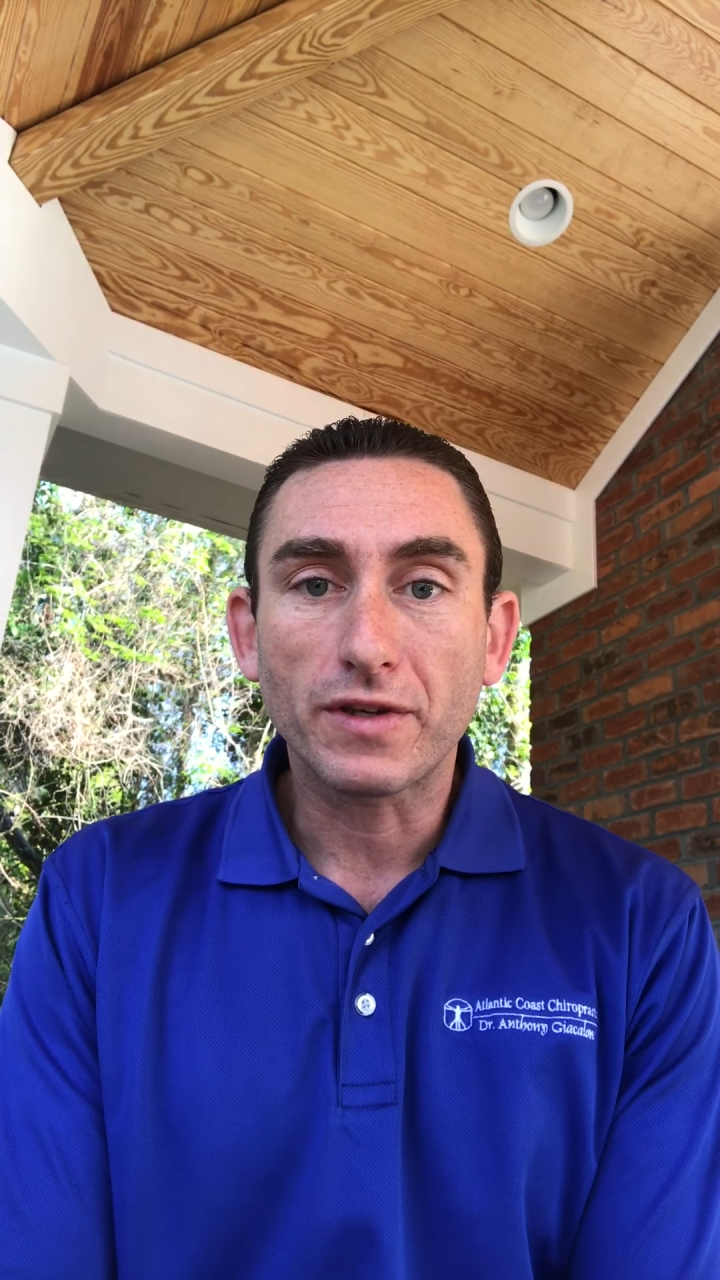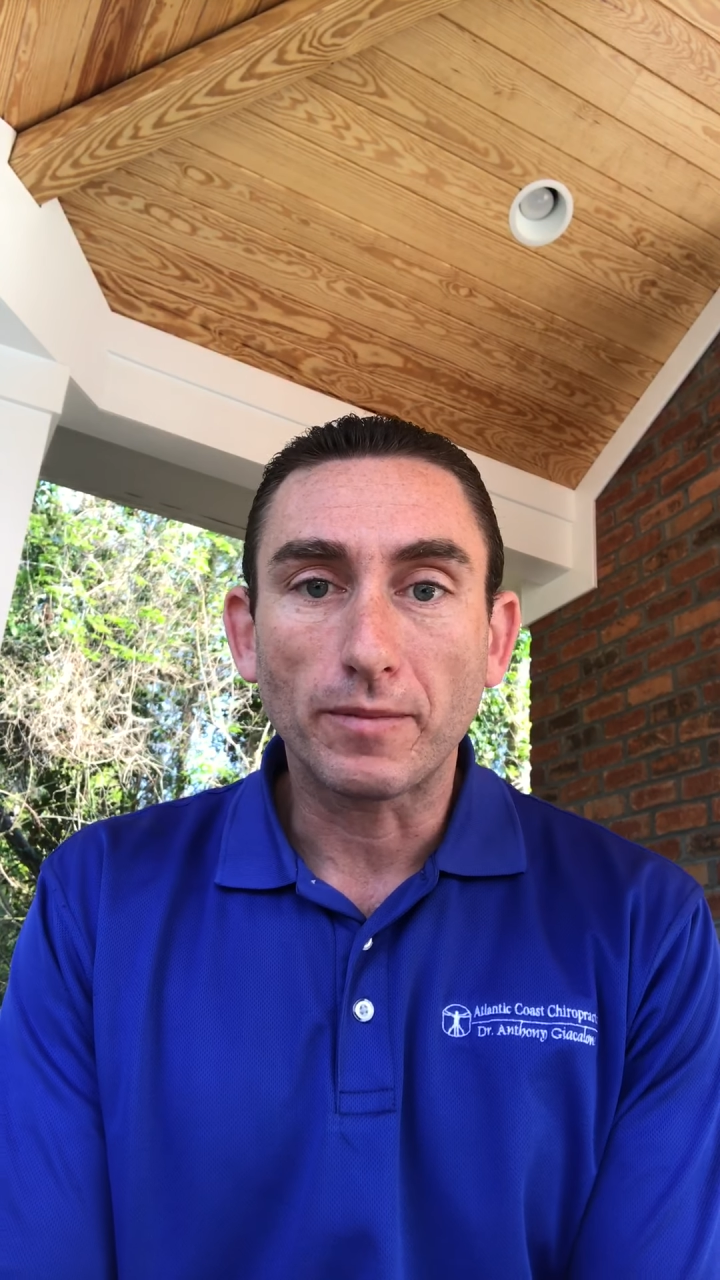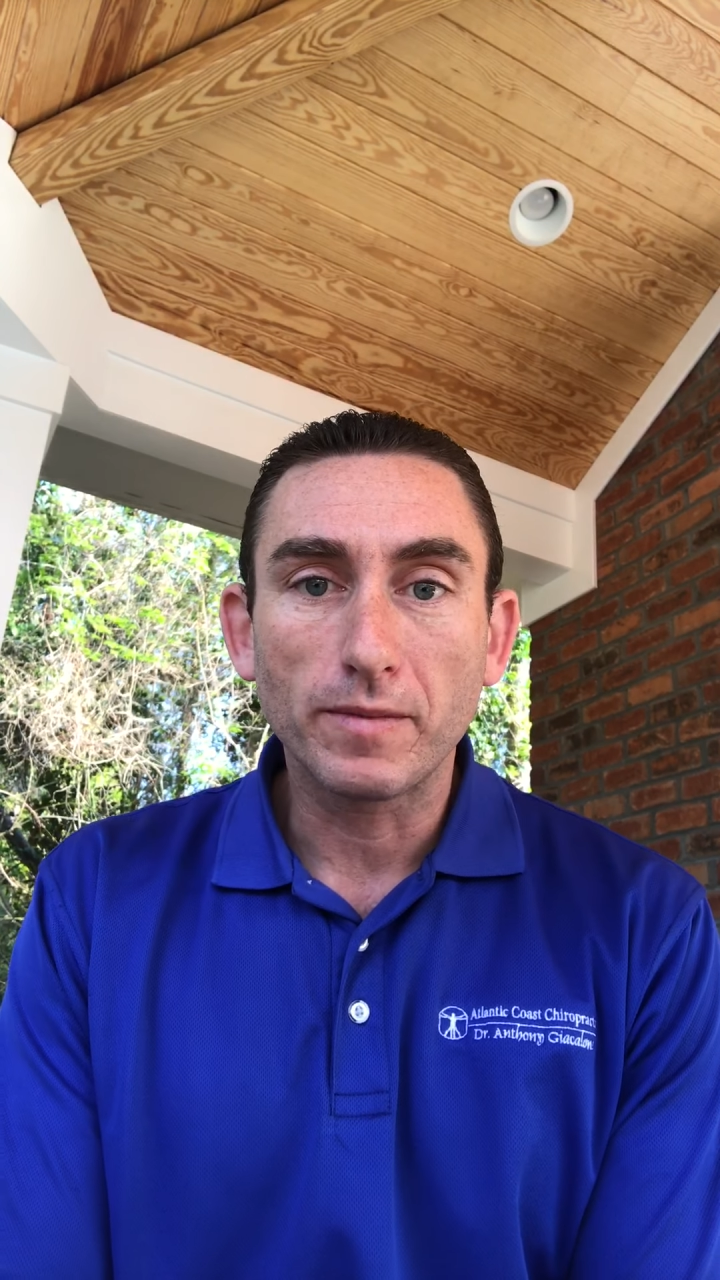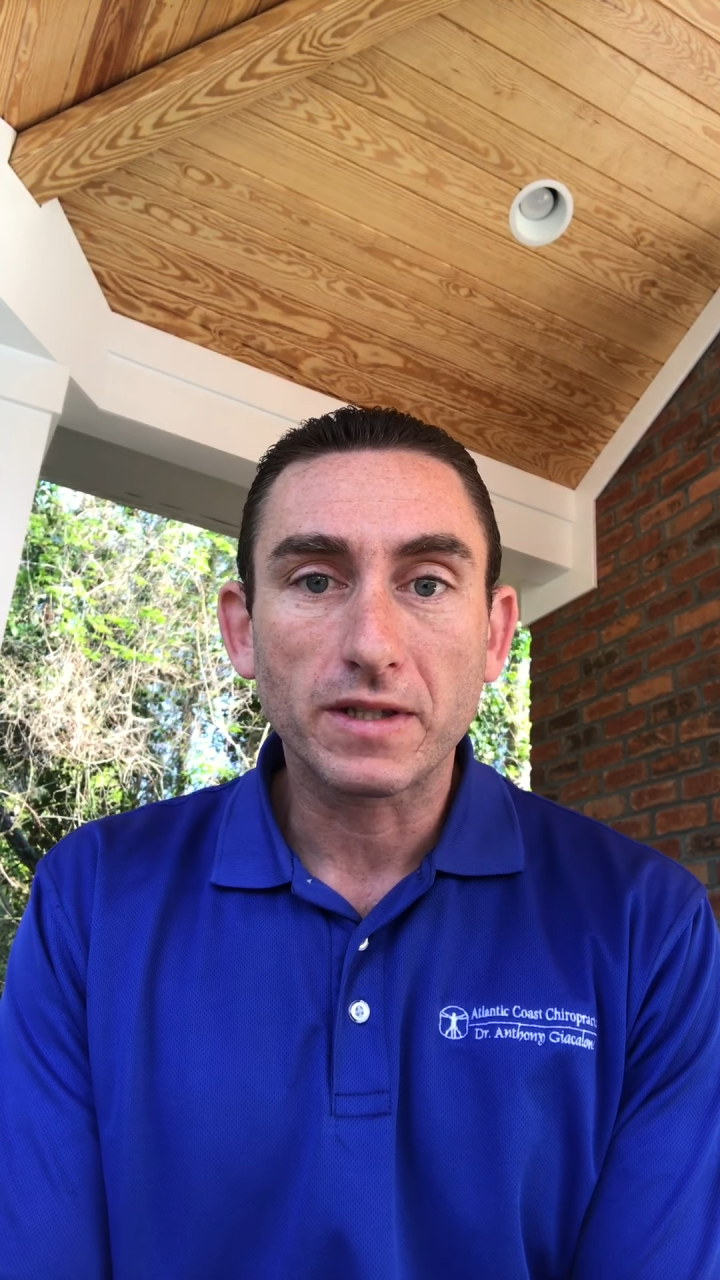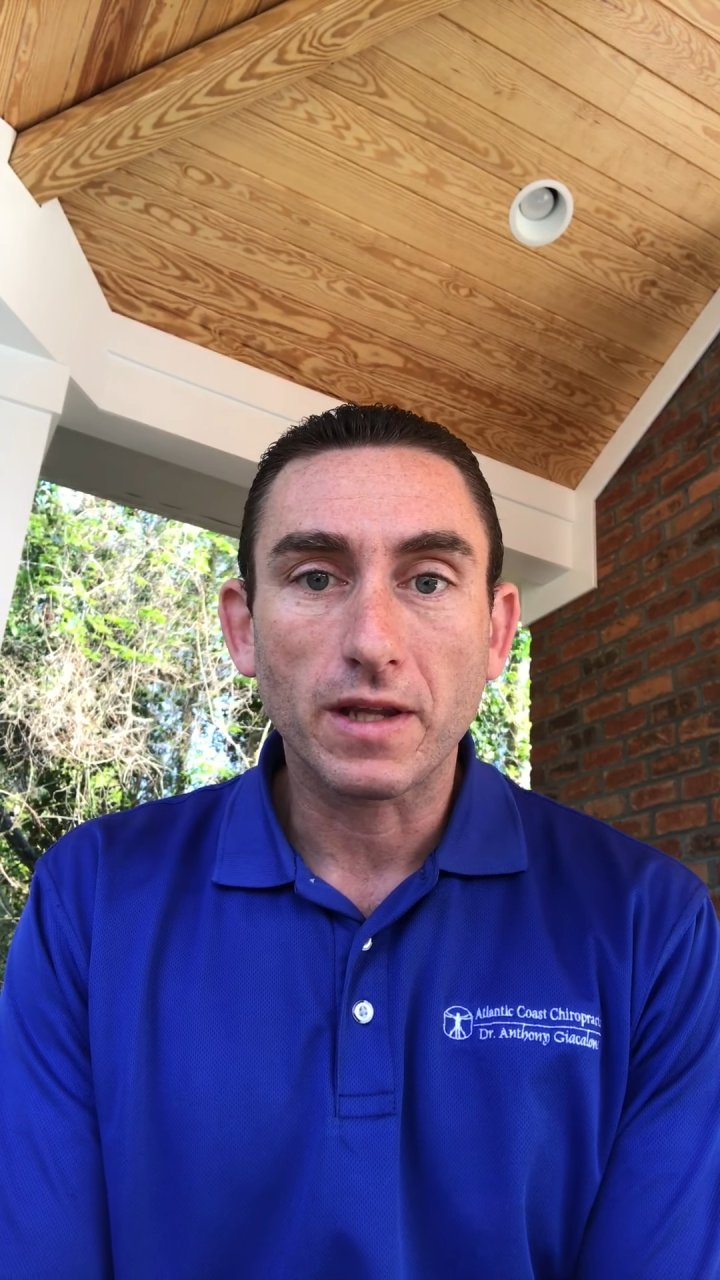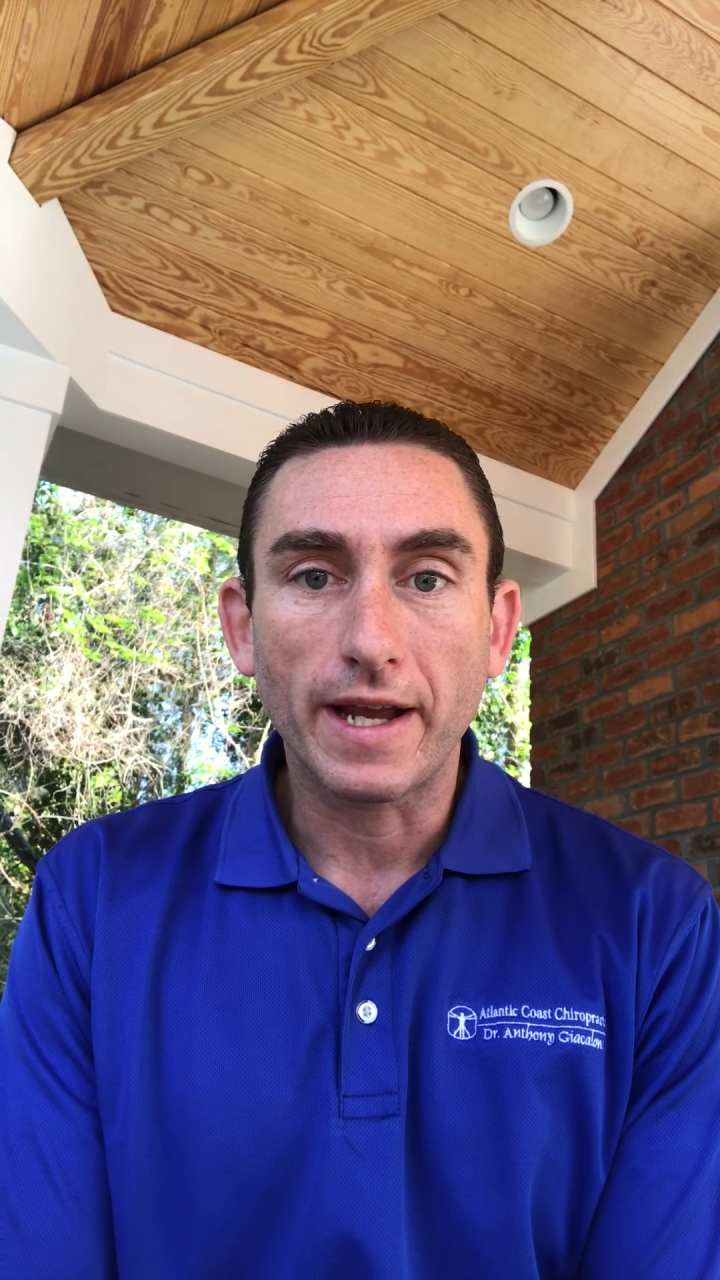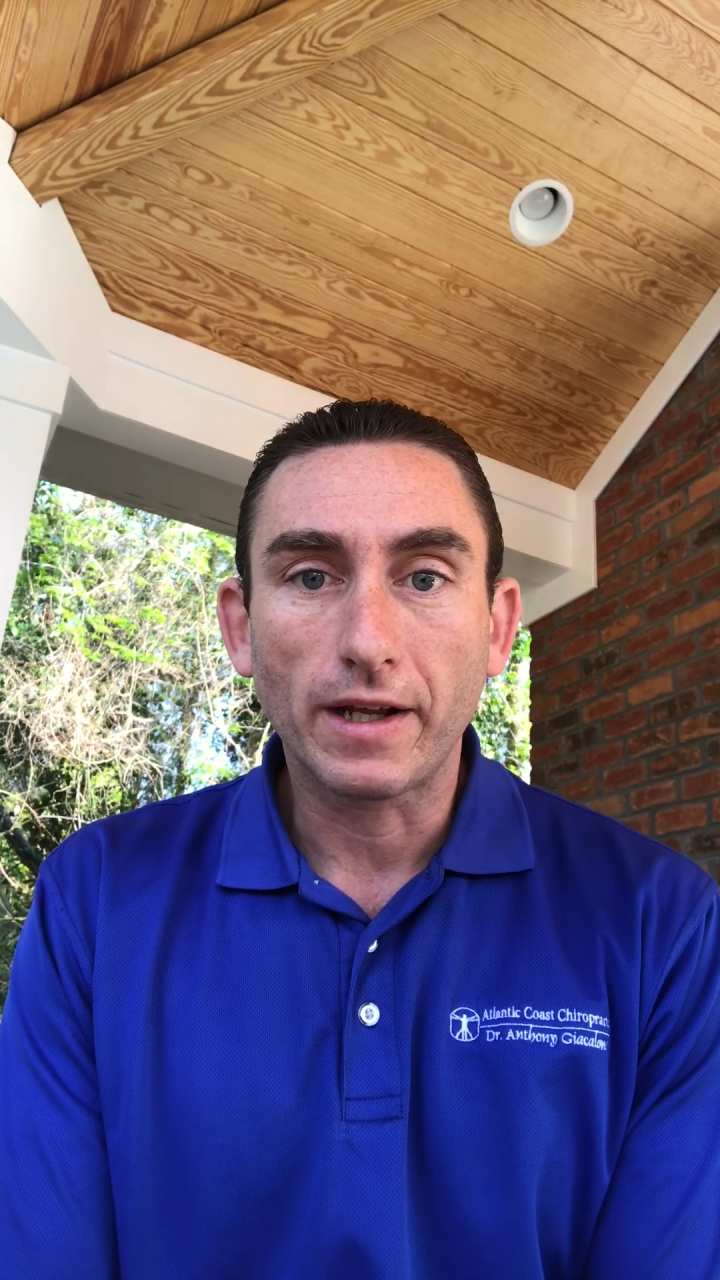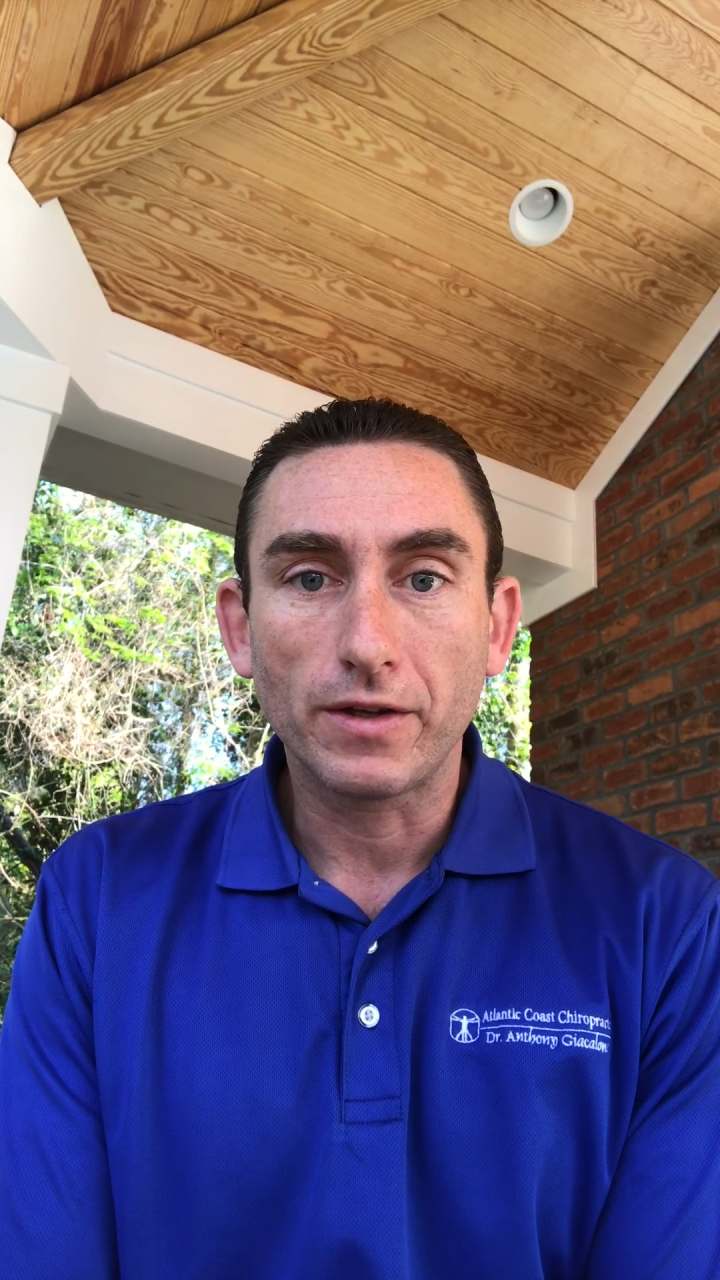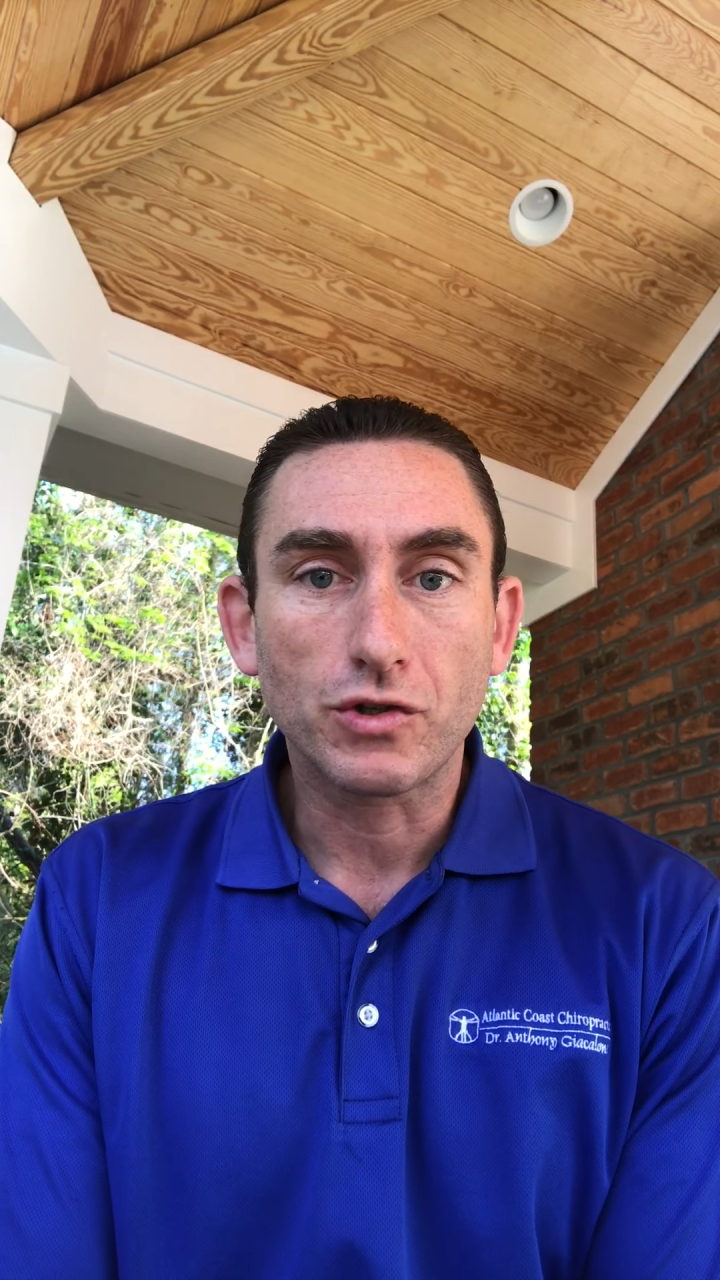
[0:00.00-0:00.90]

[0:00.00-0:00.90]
supplements like